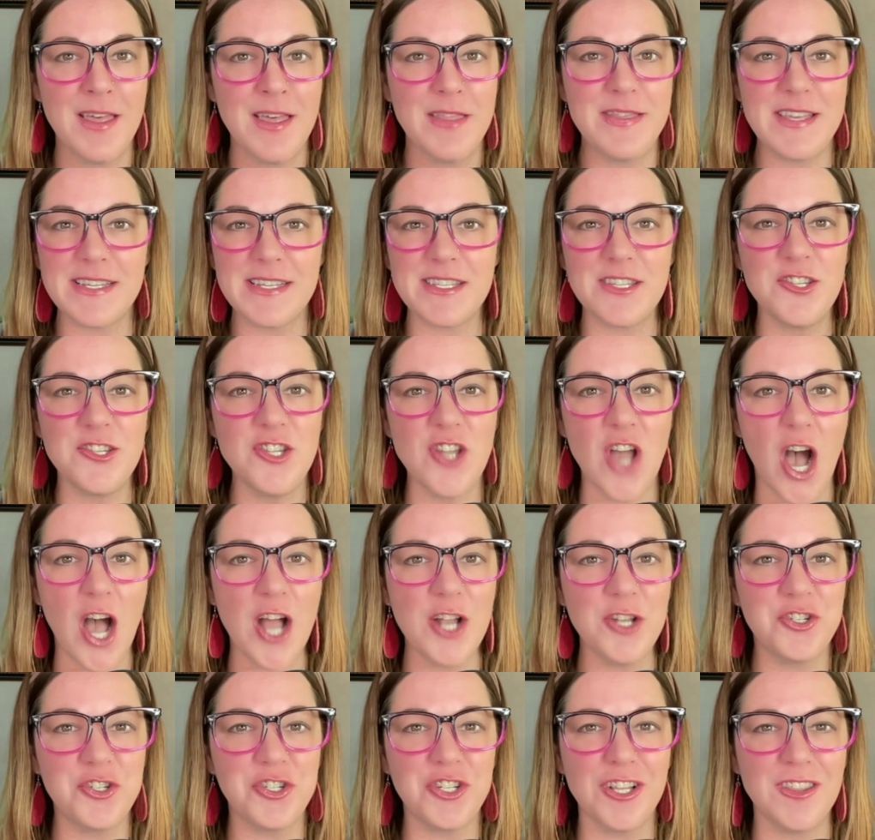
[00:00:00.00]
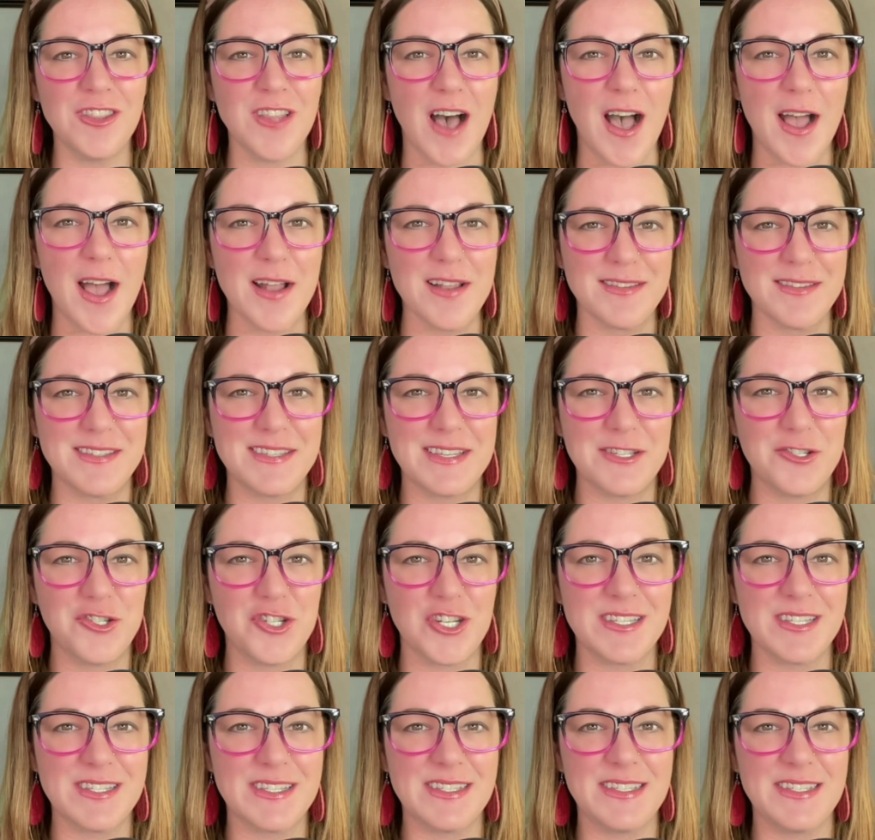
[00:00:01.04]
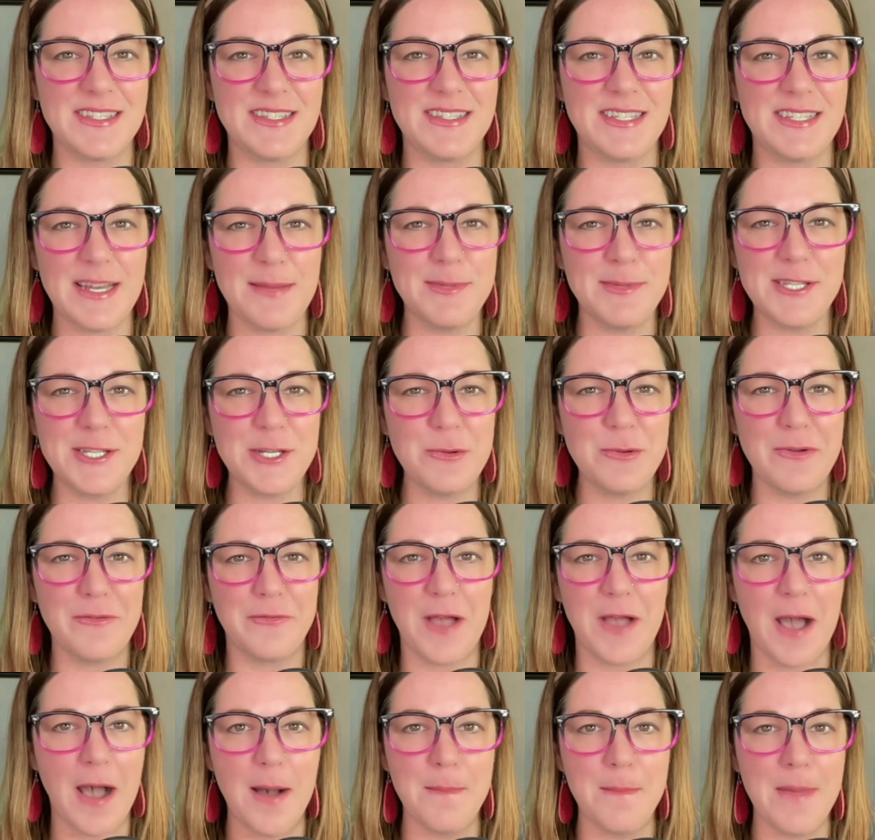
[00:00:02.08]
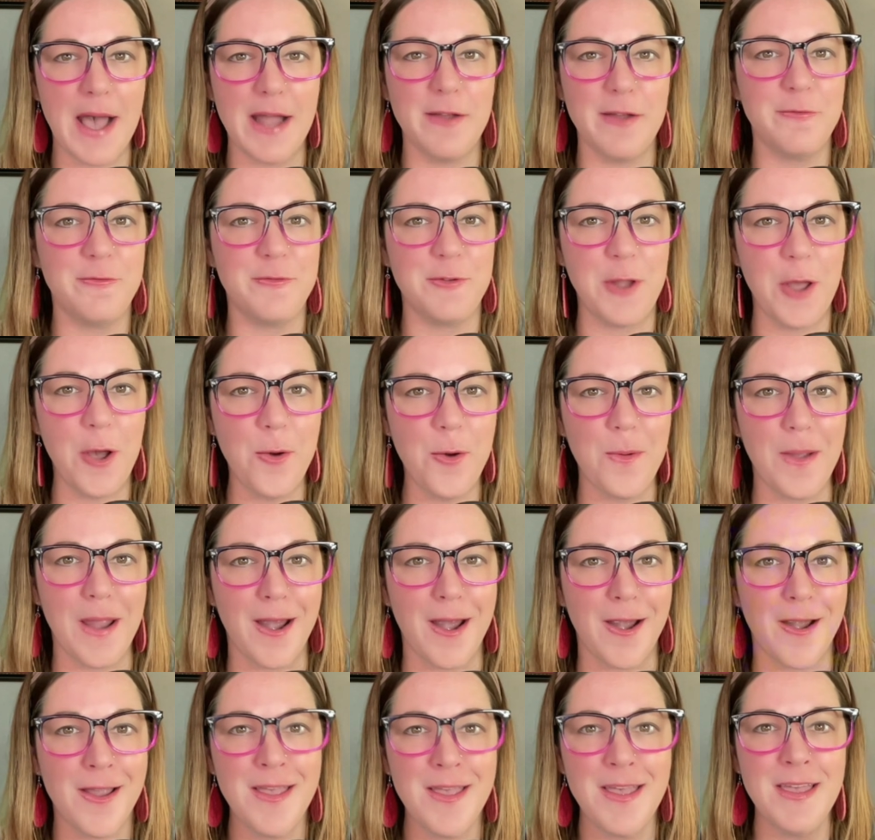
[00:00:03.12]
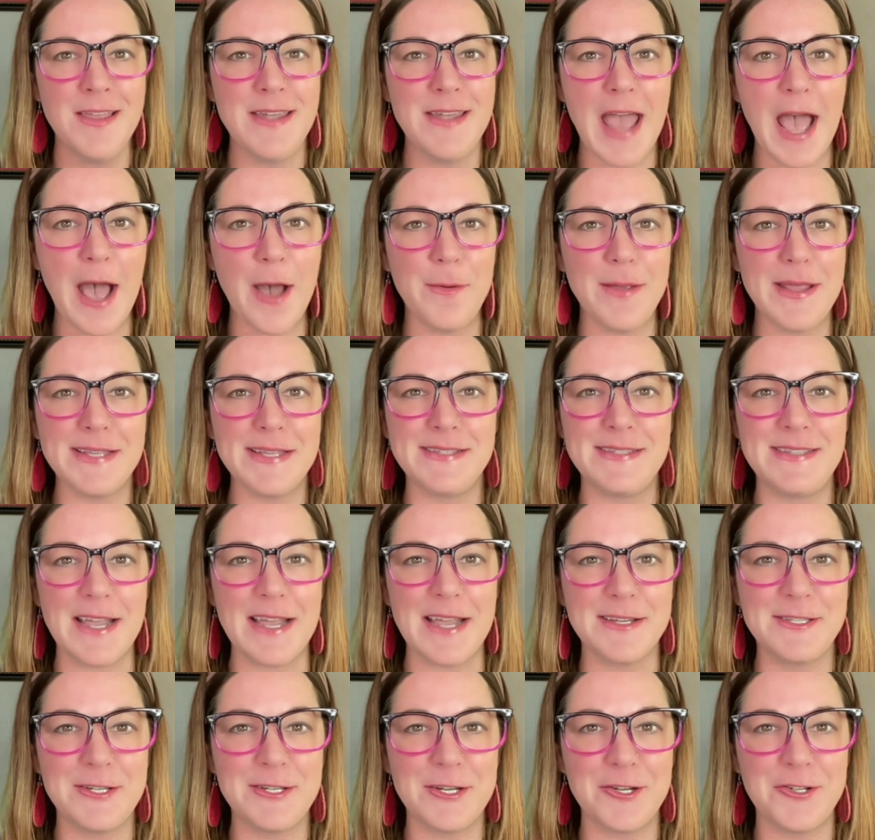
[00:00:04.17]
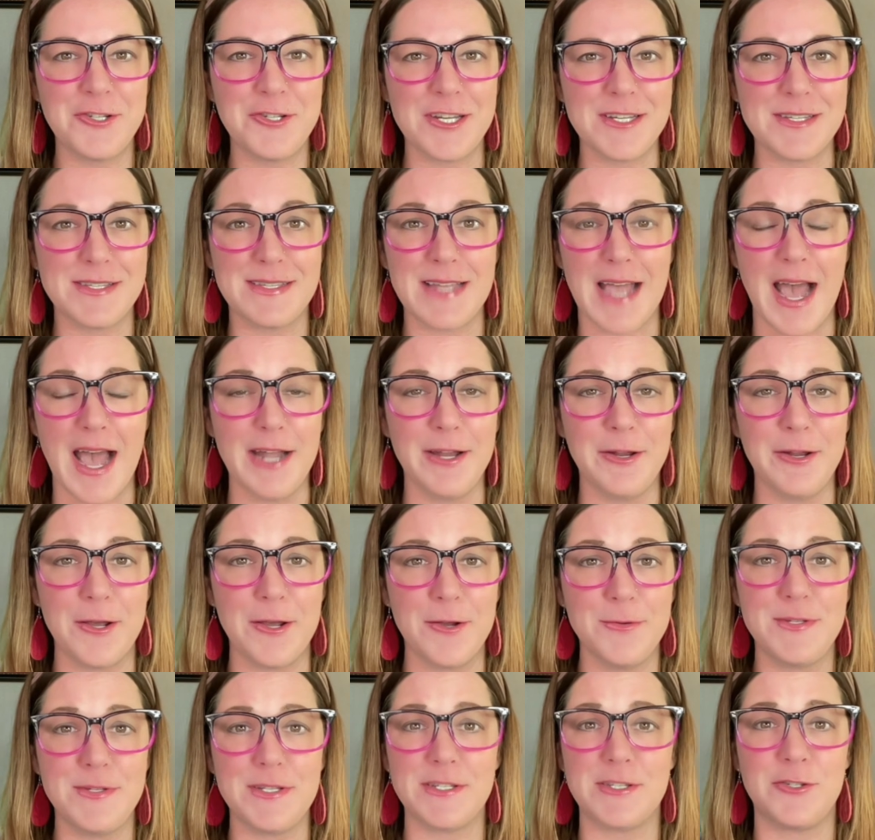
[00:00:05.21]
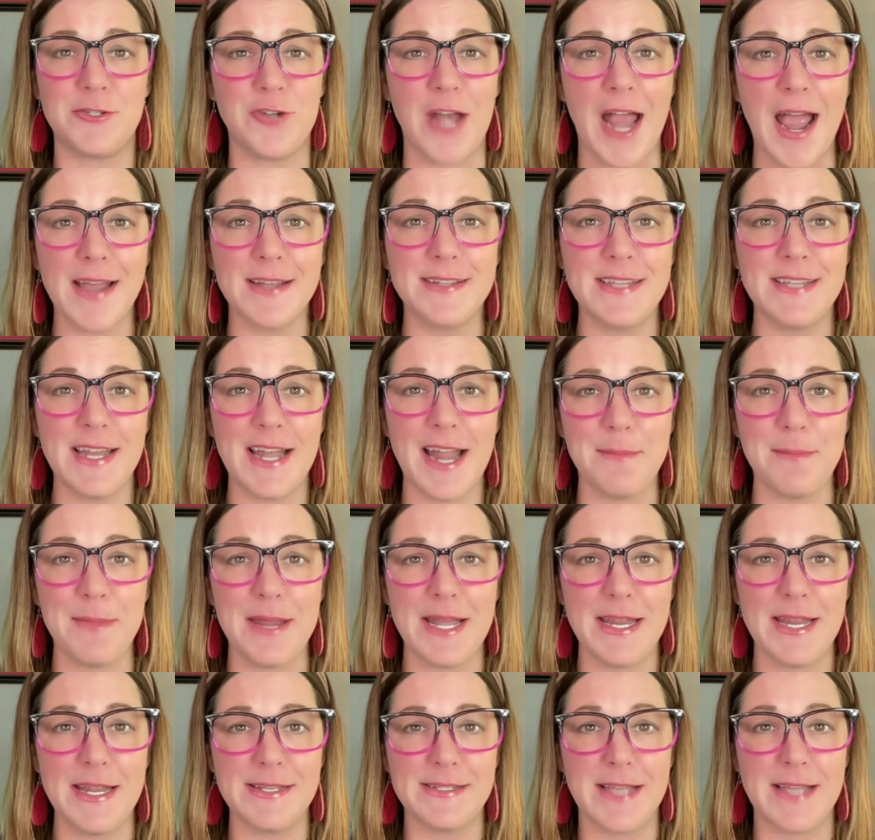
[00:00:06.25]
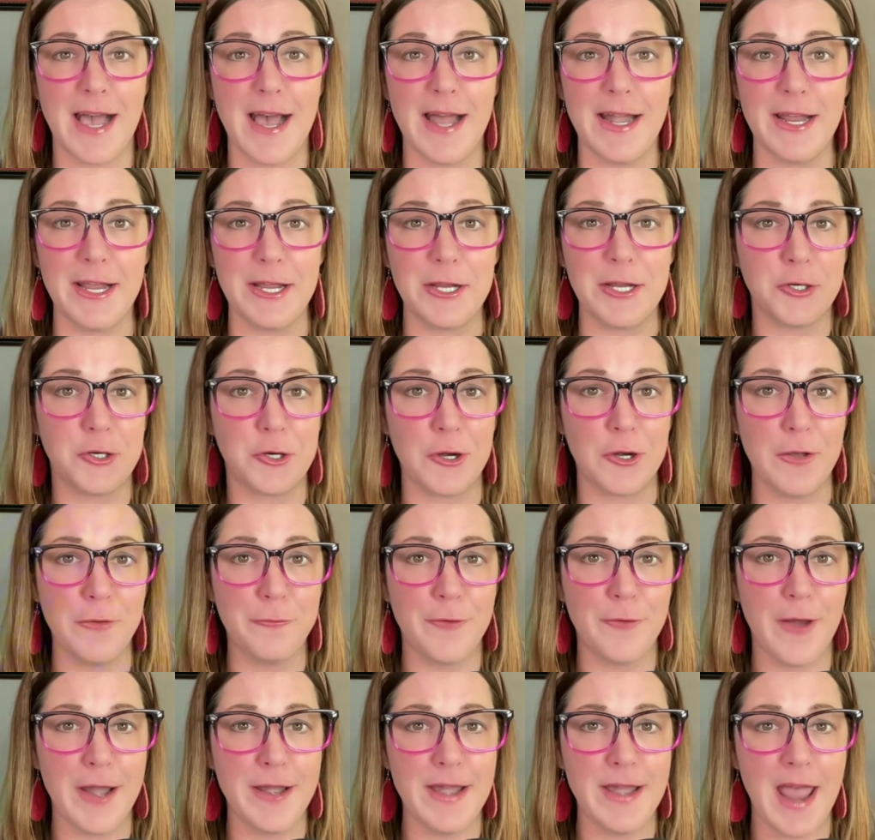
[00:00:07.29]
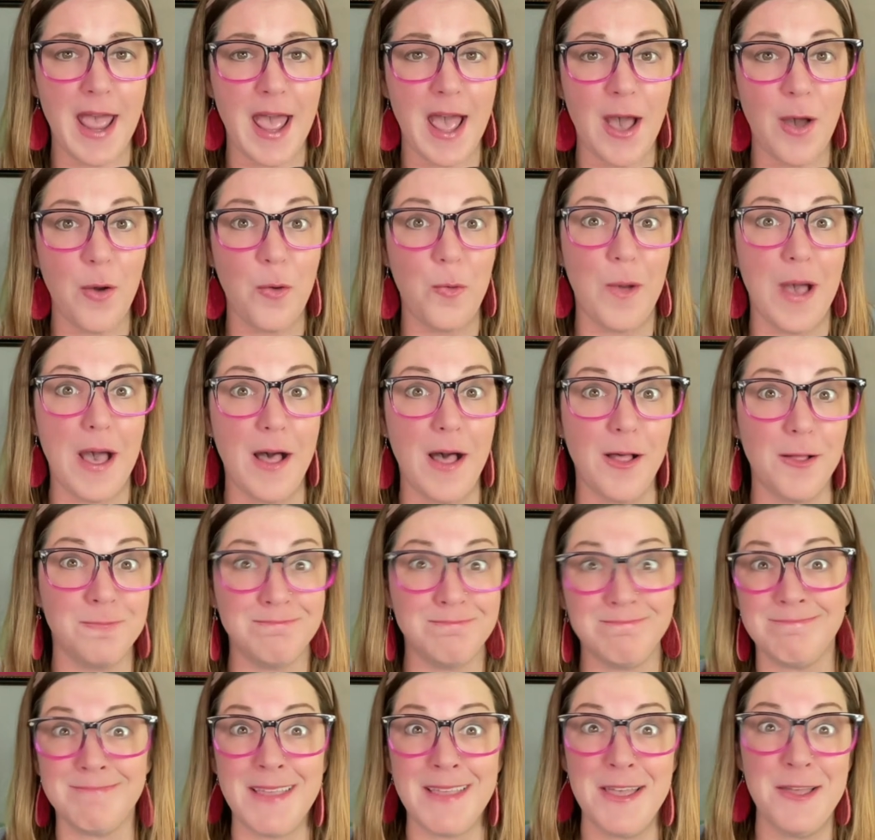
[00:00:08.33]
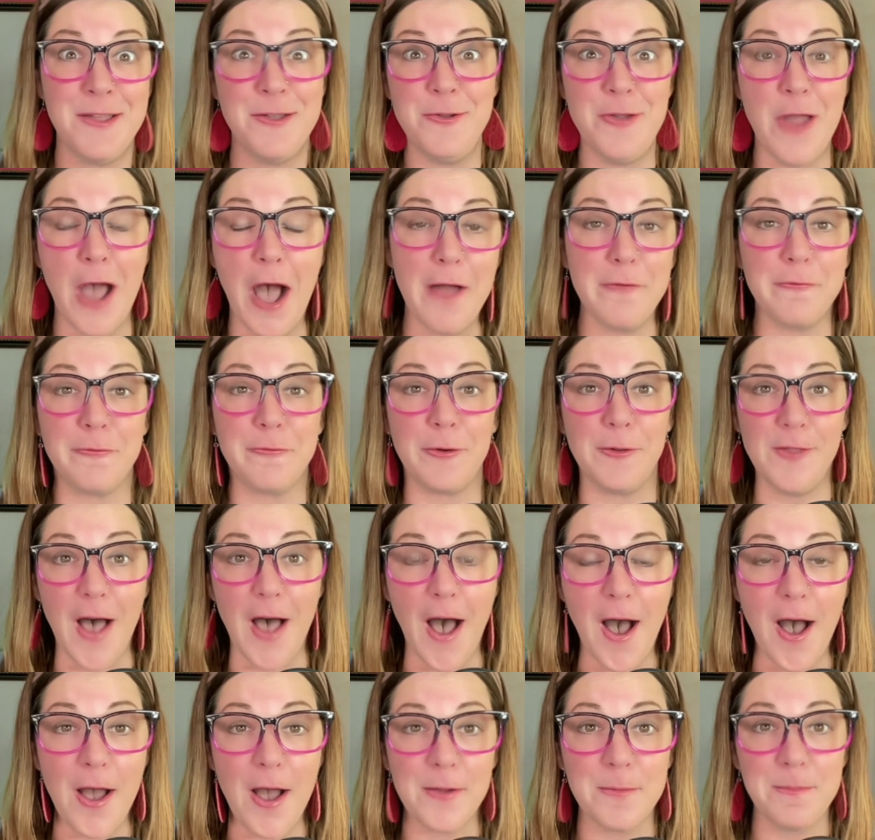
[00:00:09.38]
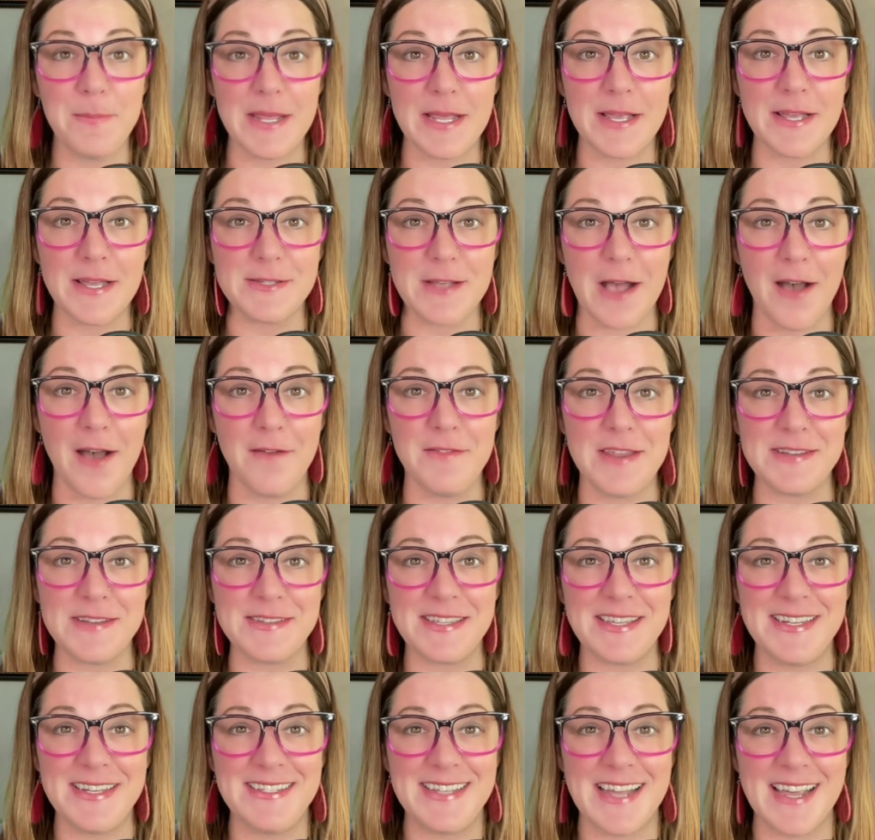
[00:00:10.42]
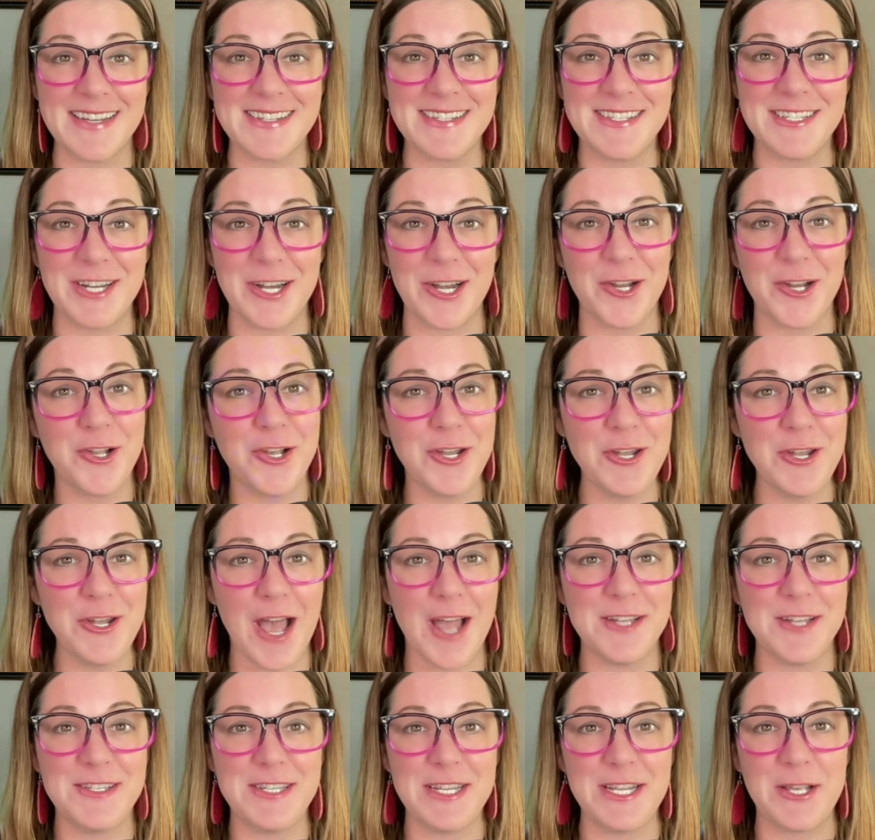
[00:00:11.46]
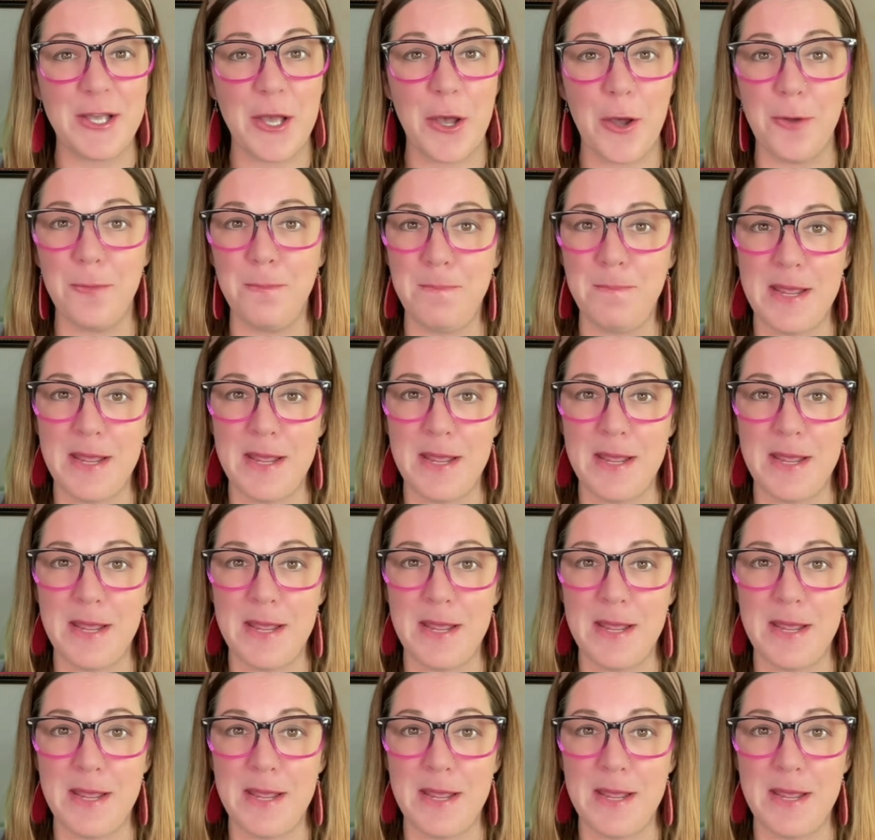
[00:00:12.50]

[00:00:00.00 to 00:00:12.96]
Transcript: This nonchalance just seems to have come out of nowhere. Now, is Dexter just, distracted? I mean, he's got a girlfriend now. Well, not for long, because obviously Dexter could not decode